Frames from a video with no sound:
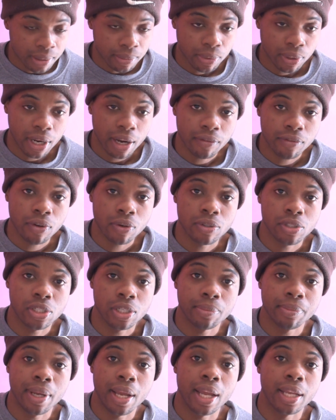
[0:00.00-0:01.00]
But I fuck with
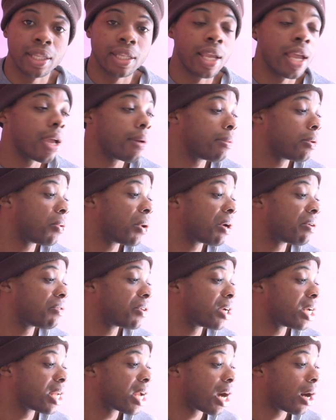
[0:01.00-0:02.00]
G, man. Tell me what
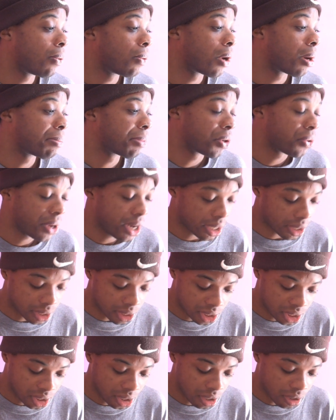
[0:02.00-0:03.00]
video y'all want me to react to
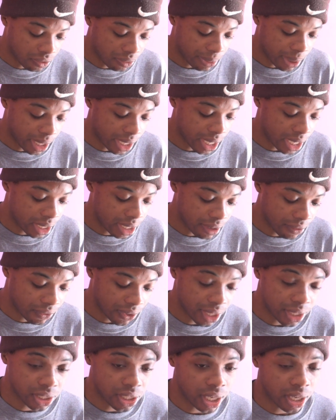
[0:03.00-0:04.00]
G off, man. I'll
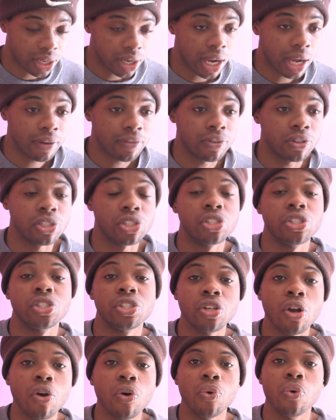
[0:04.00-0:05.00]
definitely check it out for
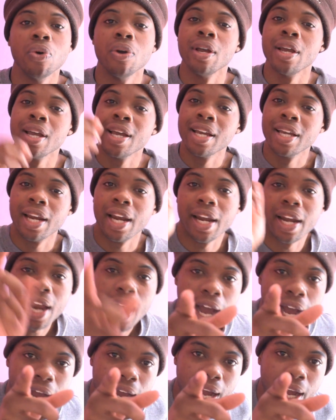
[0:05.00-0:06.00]
sure.
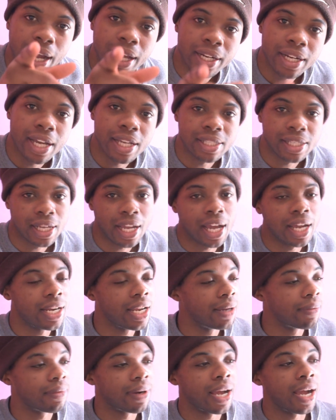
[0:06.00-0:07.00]
Lie. That's a
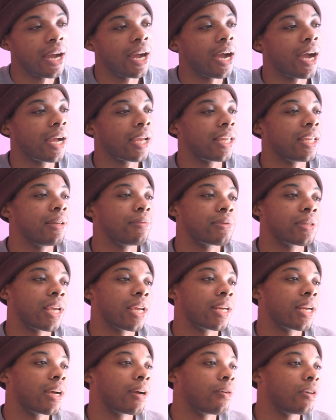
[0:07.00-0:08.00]
goddamn lie. I keep
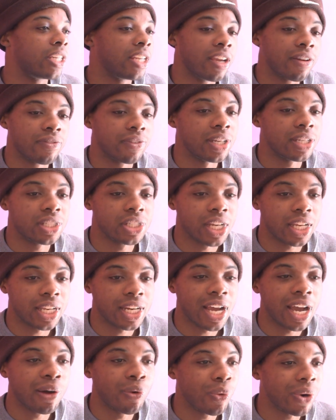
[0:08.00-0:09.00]
saying I would definitely check
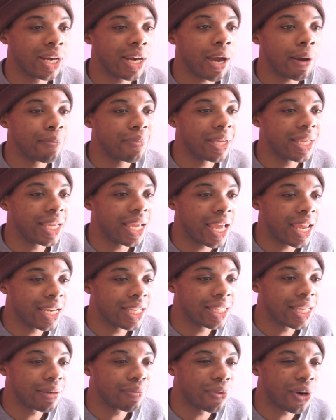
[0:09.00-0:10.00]
it out. When I be
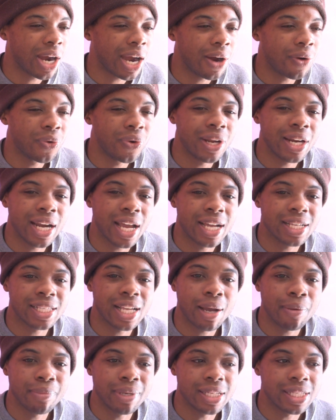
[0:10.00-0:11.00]
editing, but I realize
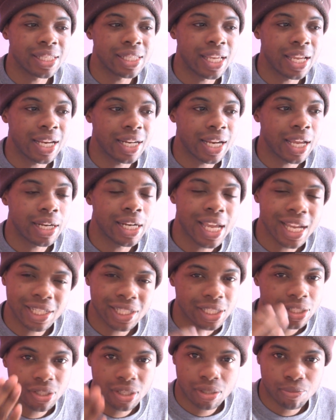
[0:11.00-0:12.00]
I'll be saying that. That
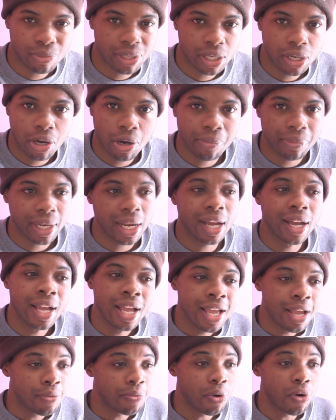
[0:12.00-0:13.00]
should just be coming out.
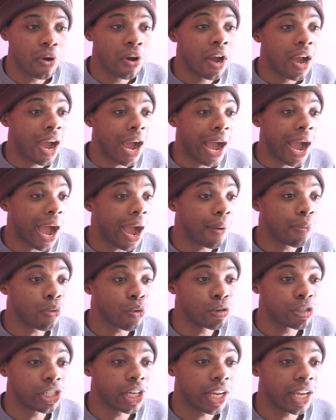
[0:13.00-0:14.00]
But I'm
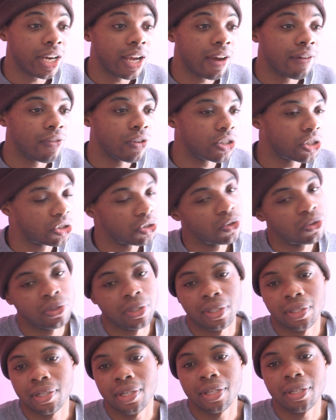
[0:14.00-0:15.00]
going to check it out for sure.
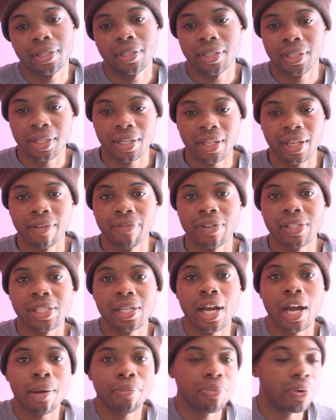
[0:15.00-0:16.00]
Nah, nigga. If it's
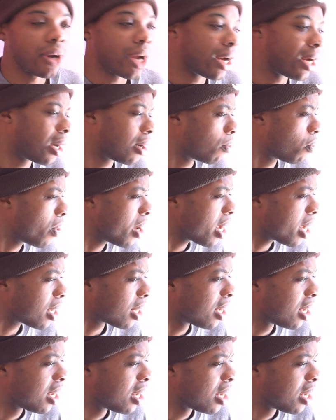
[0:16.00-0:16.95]
copyright, when?